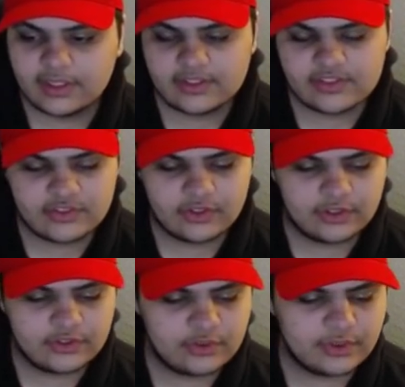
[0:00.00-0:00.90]
he
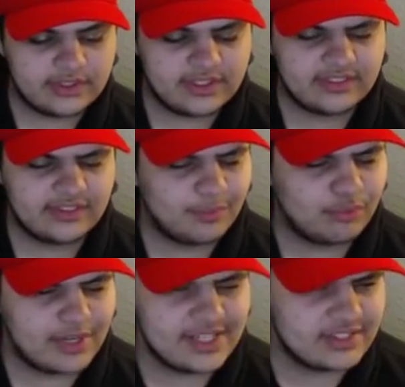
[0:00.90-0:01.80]
started doing things like
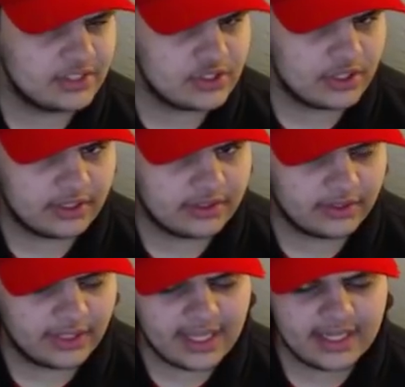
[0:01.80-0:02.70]
praising John
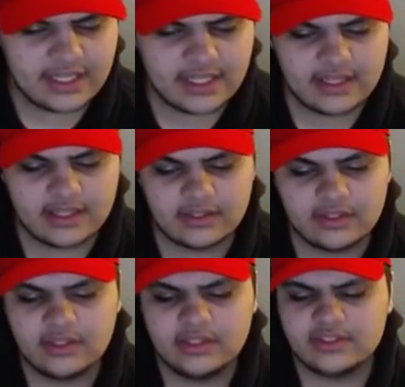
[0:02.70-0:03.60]
Delaney and
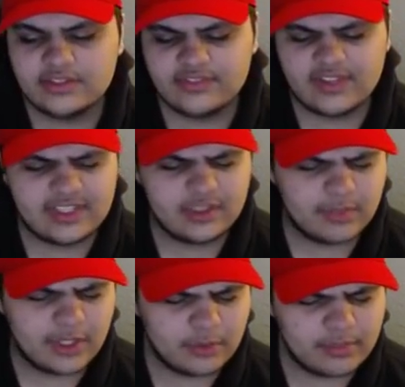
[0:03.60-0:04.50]
defending
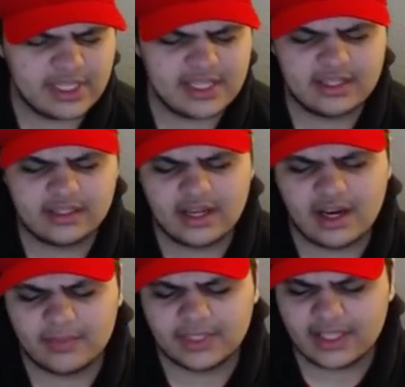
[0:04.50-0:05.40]
Mayor Pete and
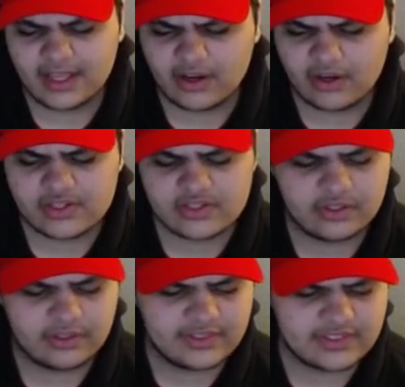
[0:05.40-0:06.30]
Kamala Harris and
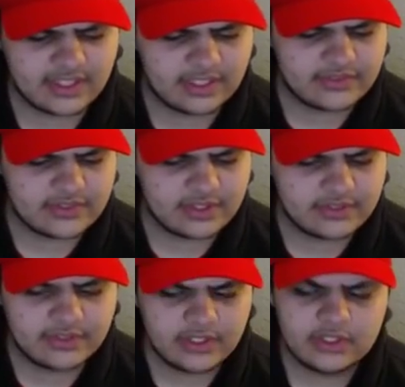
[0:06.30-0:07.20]
all of this kind of
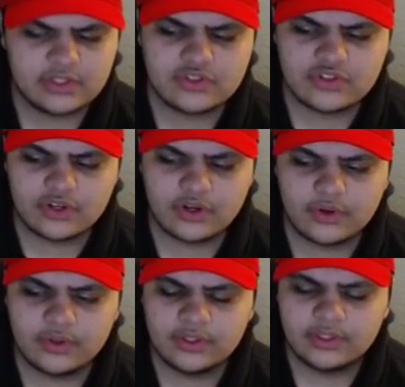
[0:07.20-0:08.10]
stuff.
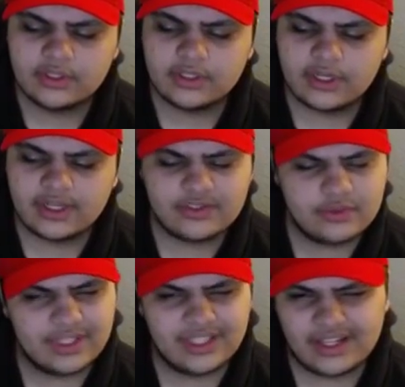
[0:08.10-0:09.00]
So, and
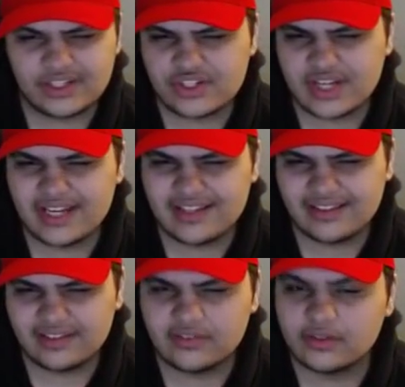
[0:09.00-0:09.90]
doing a lot of shady
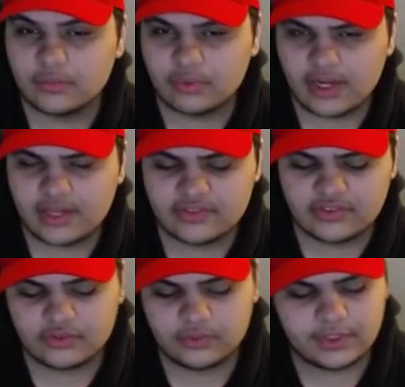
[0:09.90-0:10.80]
things in the
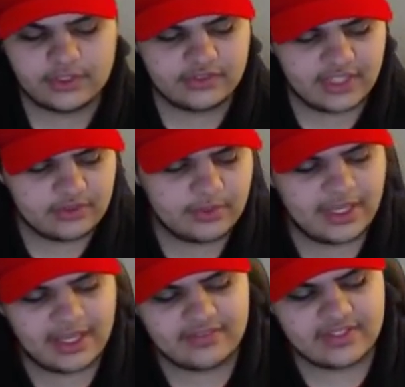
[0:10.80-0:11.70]
process as well. So that's
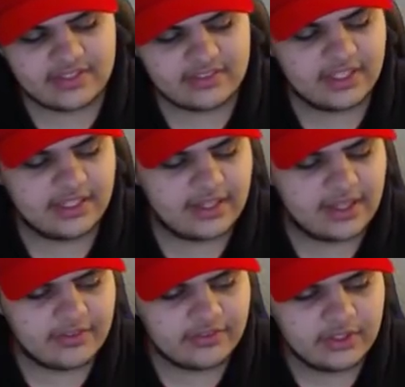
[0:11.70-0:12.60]
why I have Destiny at an
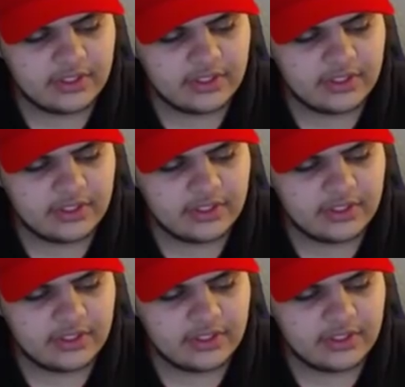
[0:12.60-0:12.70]
F.